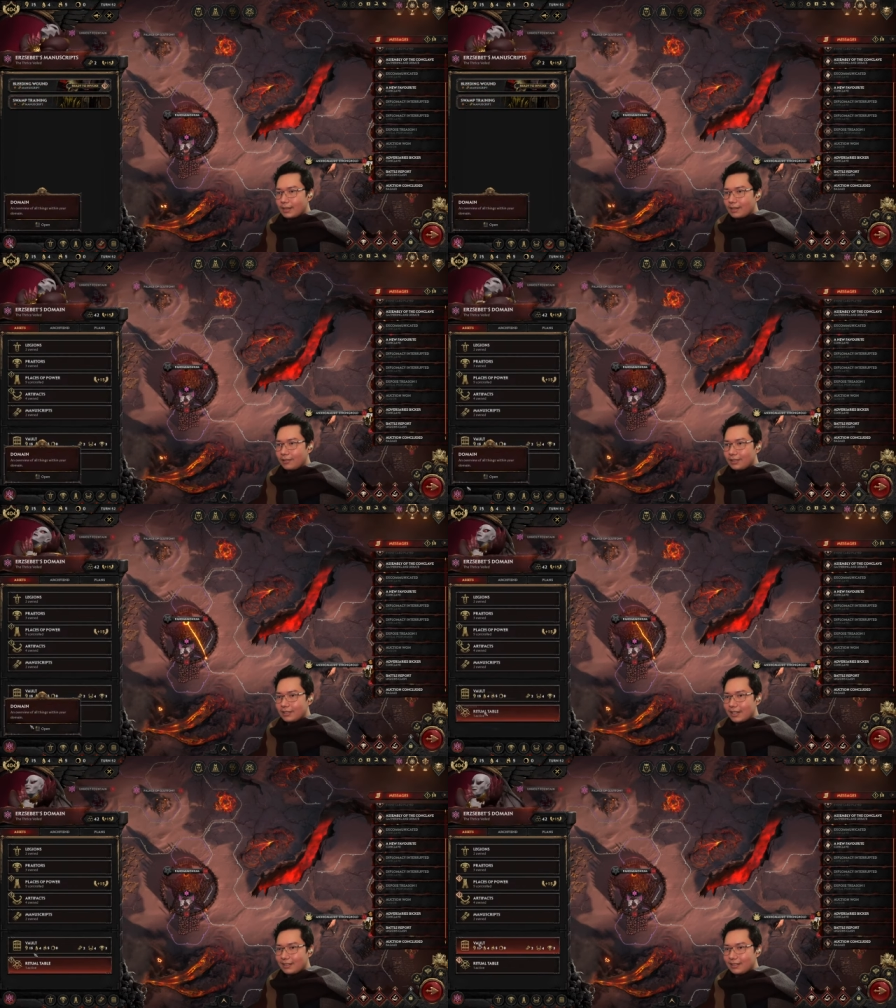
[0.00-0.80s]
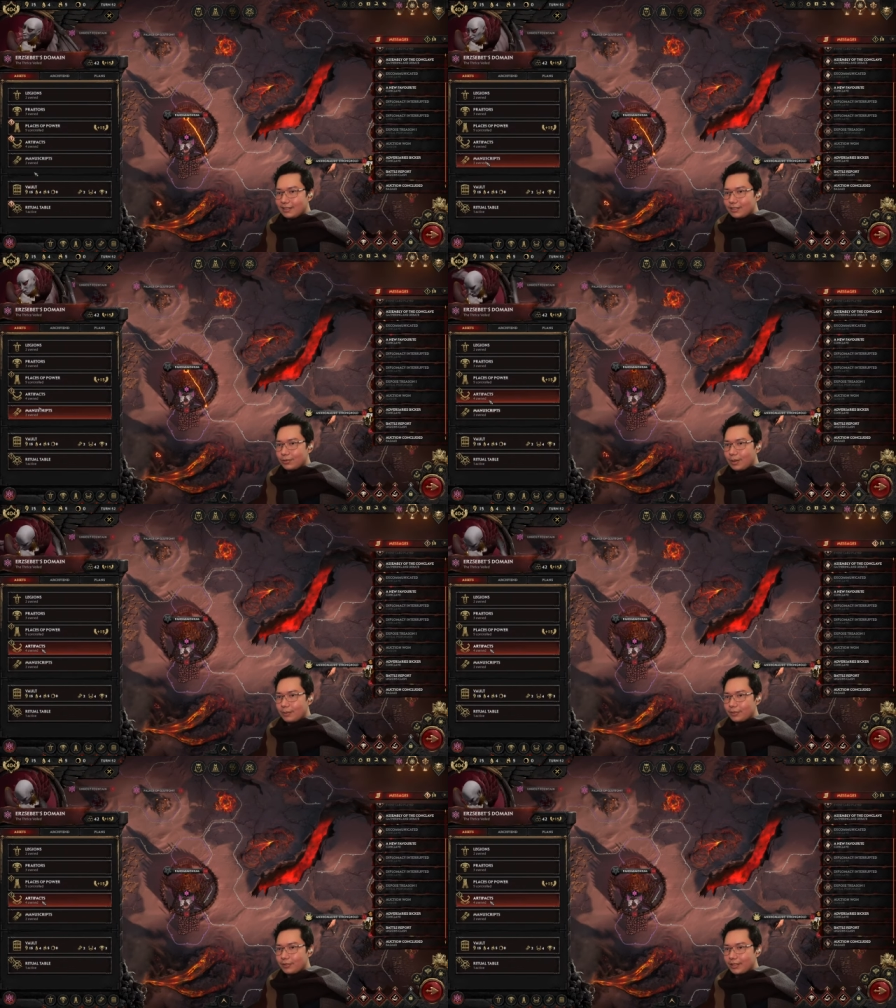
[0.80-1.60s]
I don't exactly need
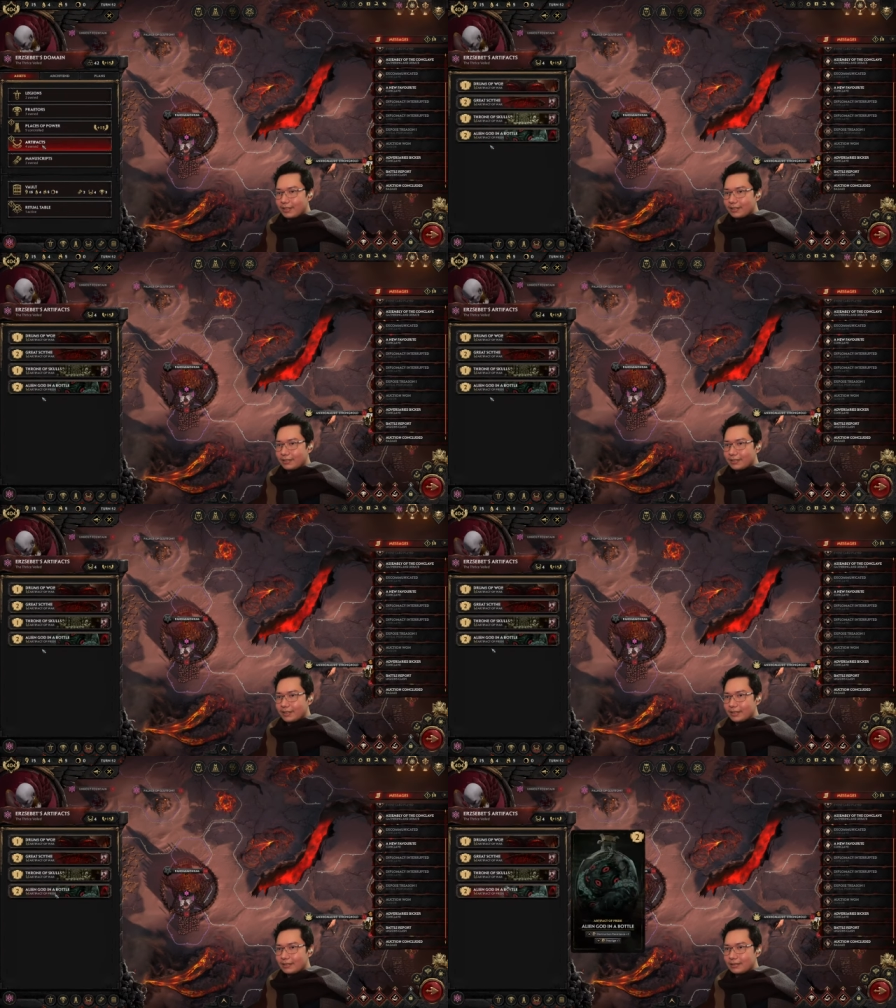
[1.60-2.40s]
swamp training, do I?